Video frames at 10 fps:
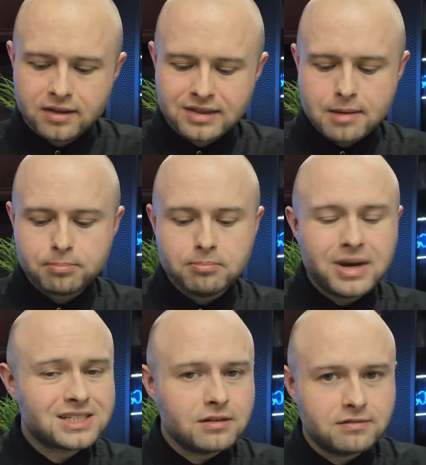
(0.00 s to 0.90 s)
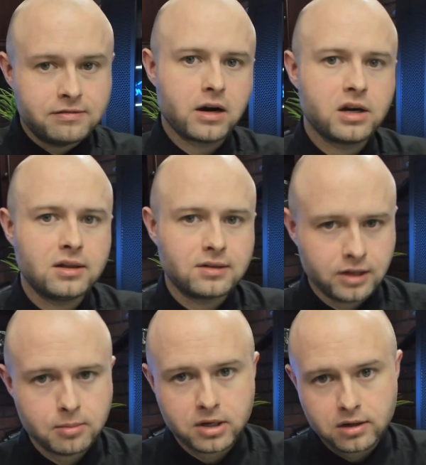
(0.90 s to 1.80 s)
That makes it very
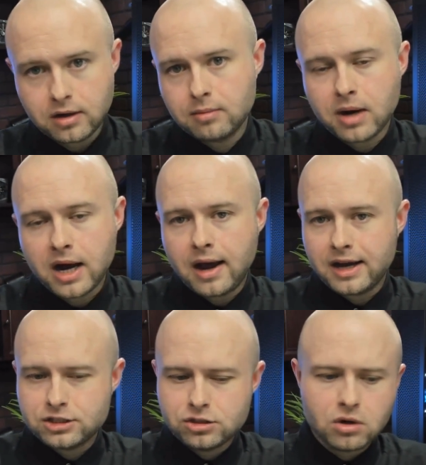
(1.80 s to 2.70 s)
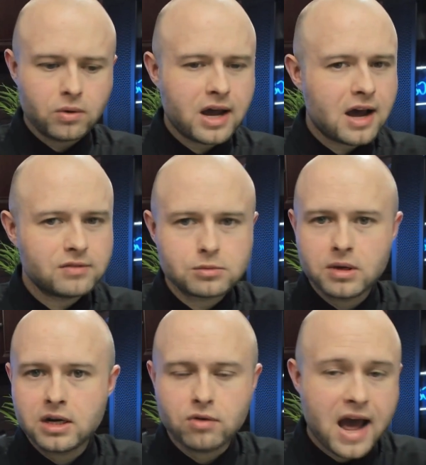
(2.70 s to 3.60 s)
limited in my eyes. You don't have as
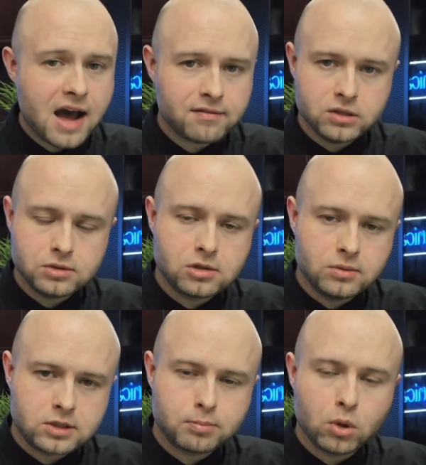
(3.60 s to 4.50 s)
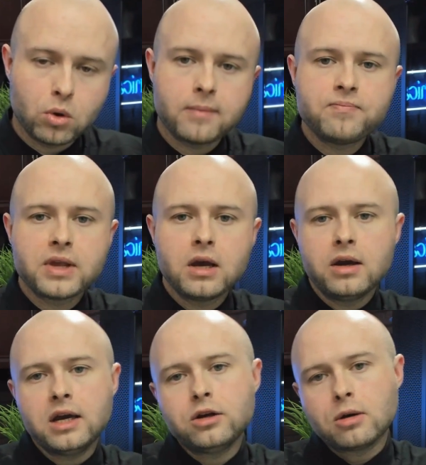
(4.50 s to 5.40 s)
many avenues to explore
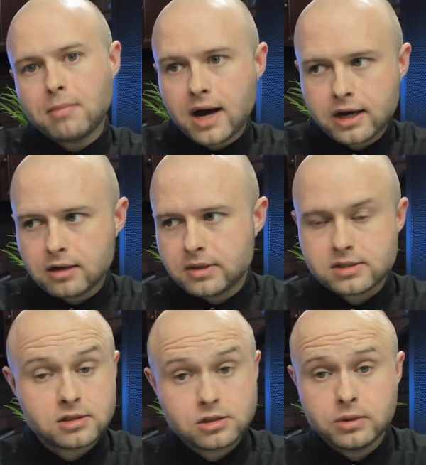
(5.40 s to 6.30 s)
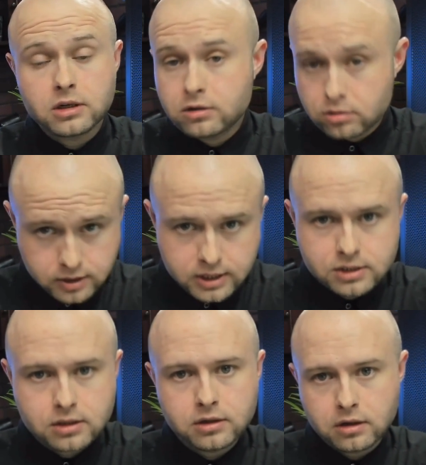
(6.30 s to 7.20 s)
in your mining business to
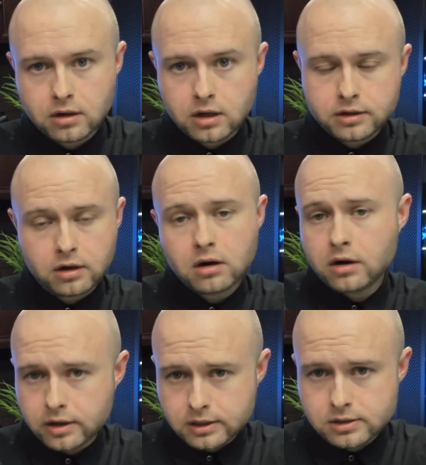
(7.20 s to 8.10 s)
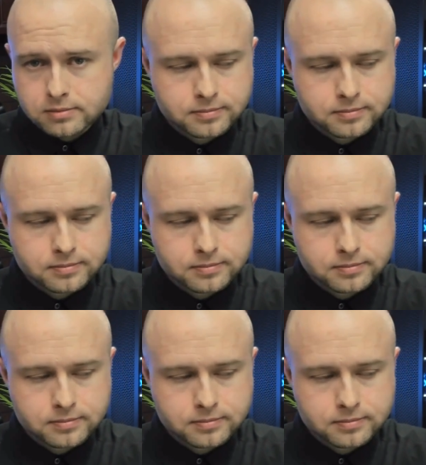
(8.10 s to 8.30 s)
increase your earnings.